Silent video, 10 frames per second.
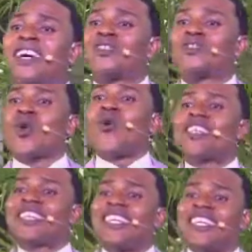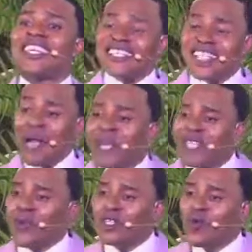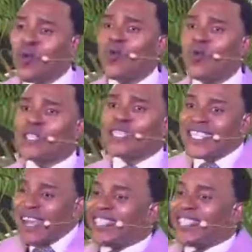to worsen it, that person was the one who served the